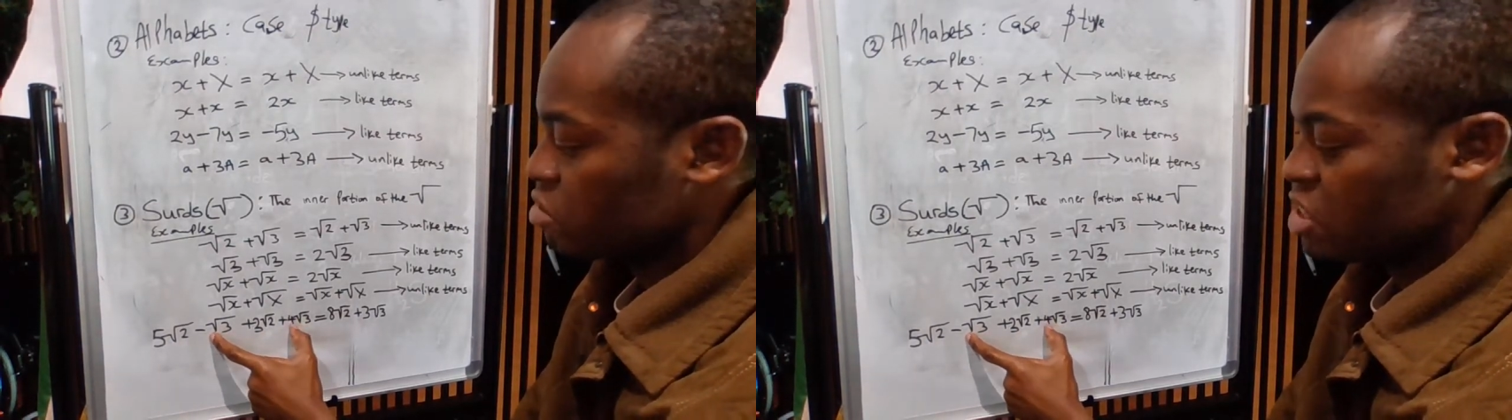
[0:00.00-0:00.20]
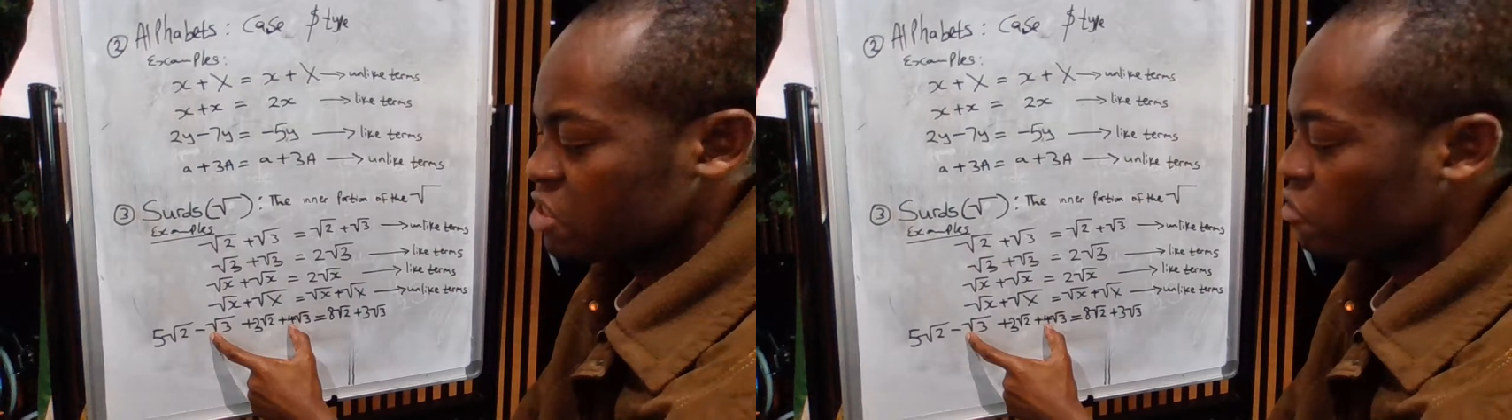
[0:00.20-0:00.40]

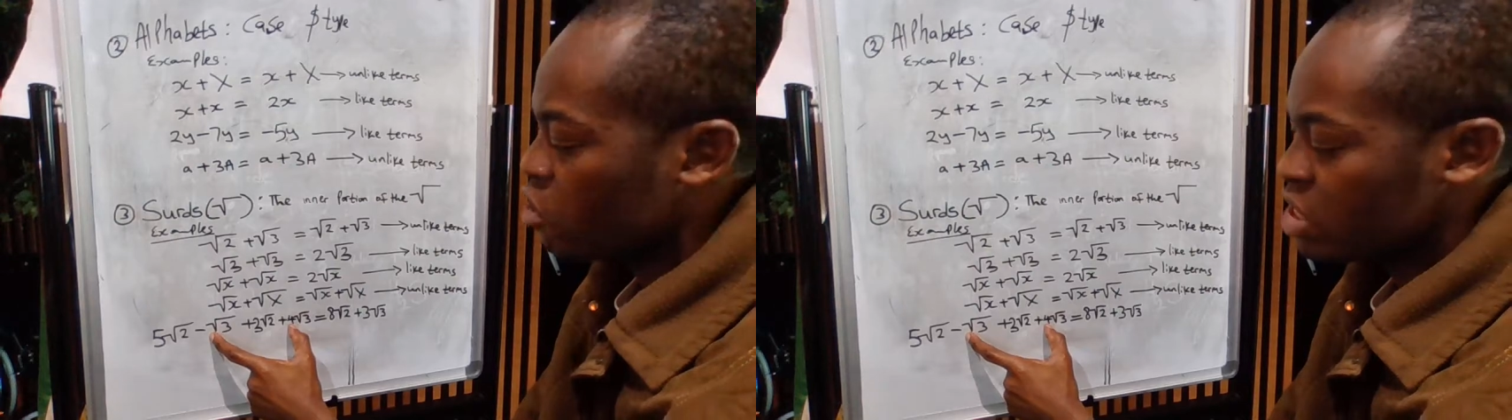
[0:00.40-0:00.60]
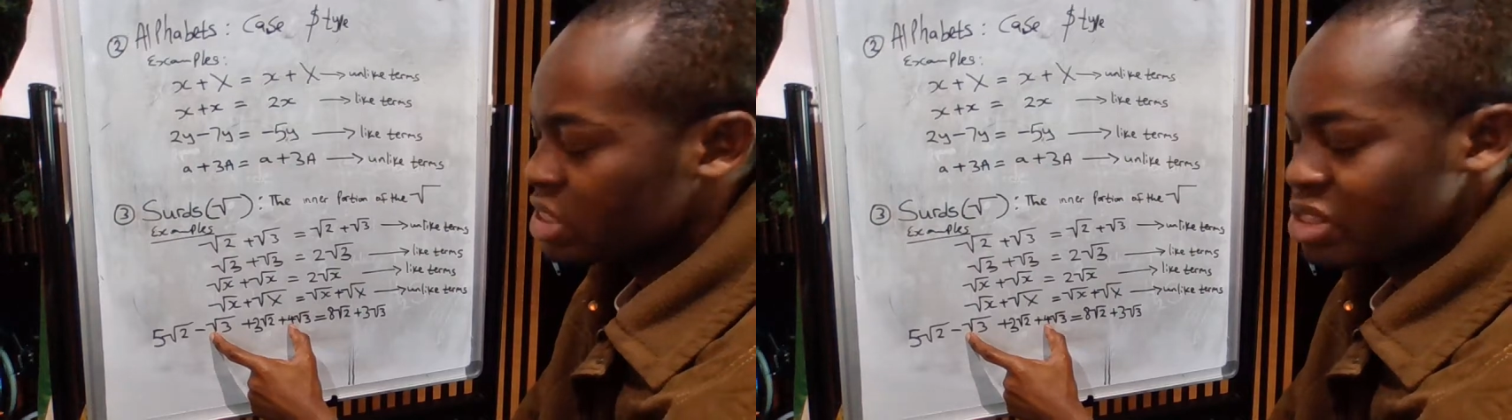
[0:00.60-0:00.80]
This
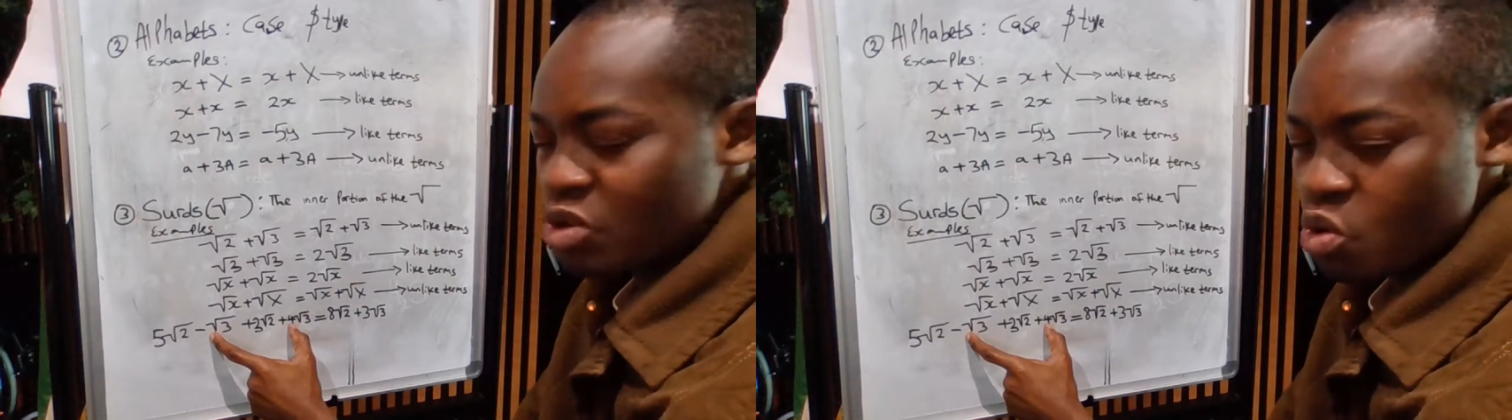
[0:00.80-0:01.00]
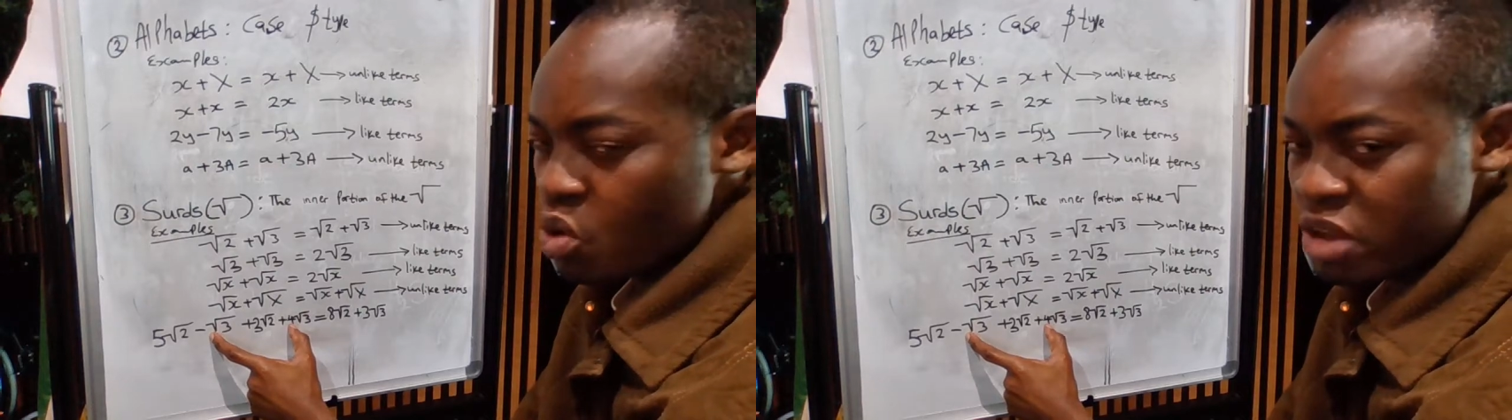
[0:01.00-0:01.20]
4 is
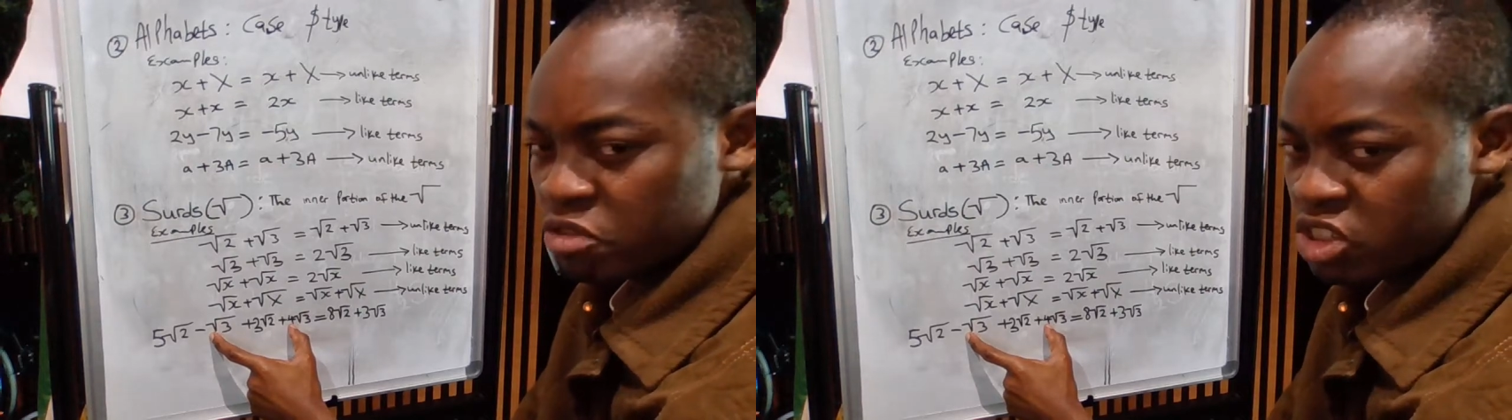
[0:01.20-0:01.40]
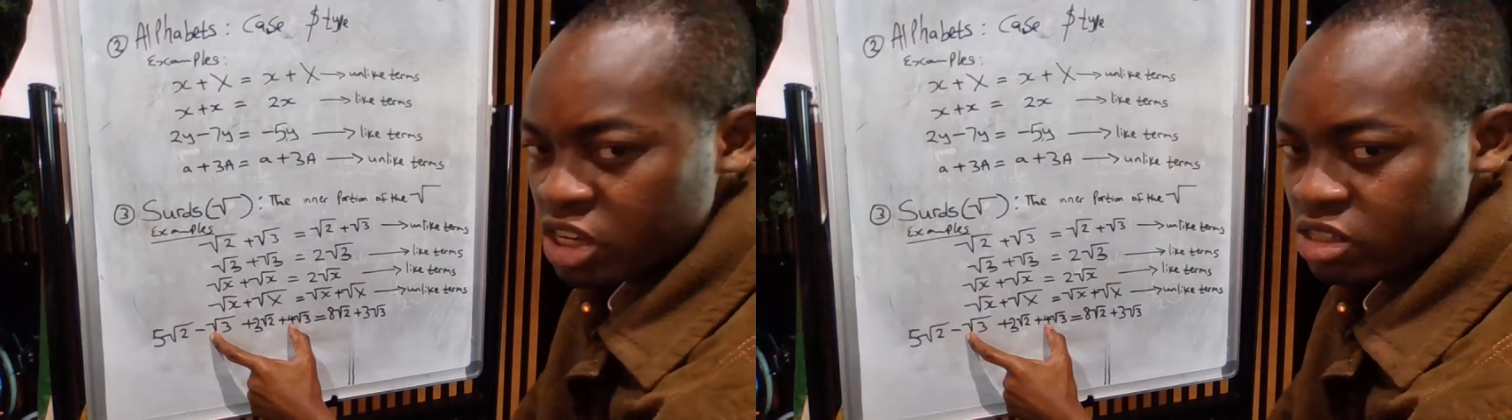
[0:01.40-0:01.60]

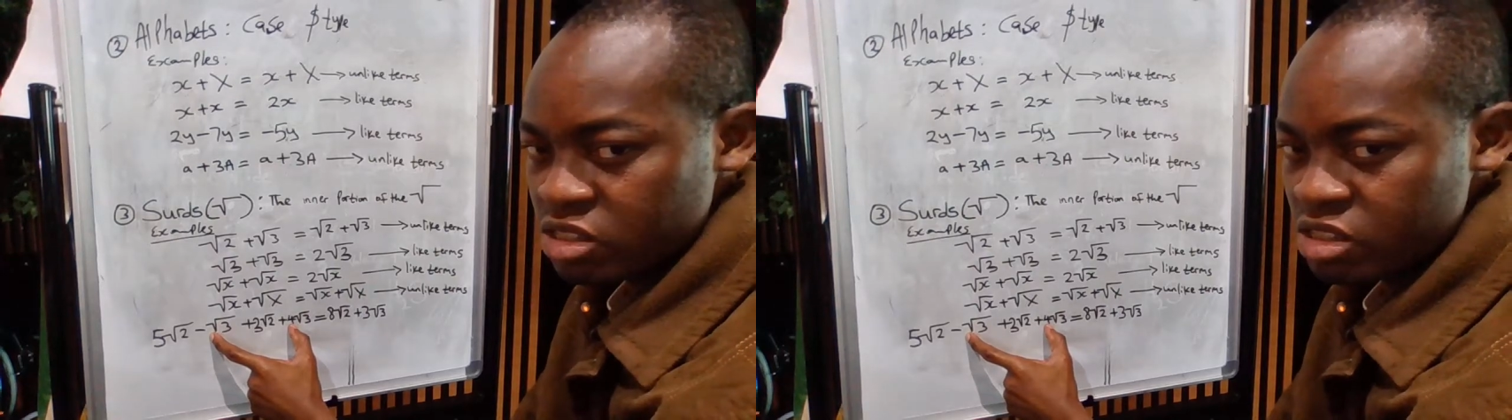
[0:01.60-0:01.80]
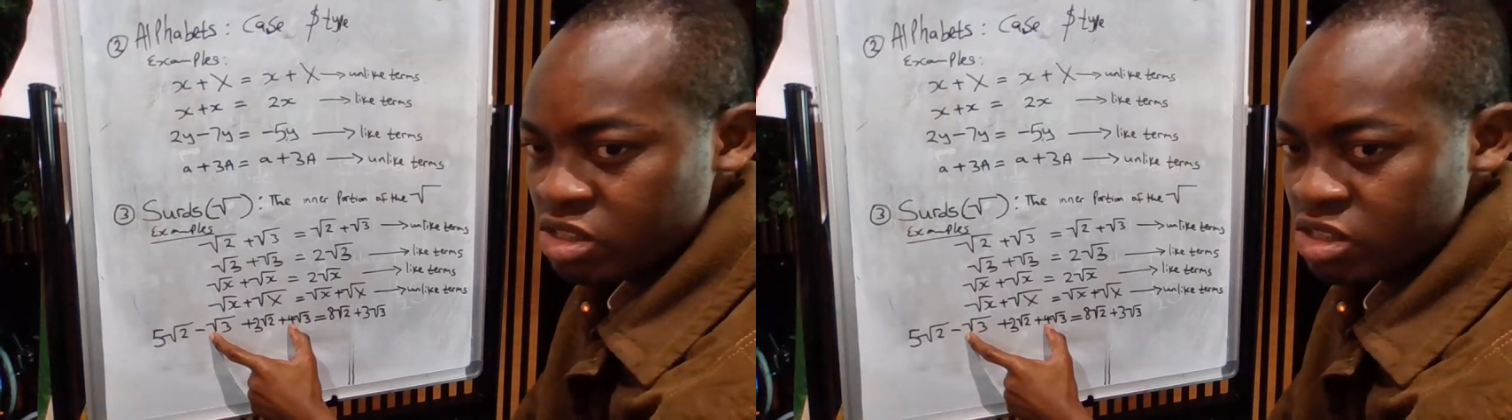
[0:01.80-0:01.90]
coefficient.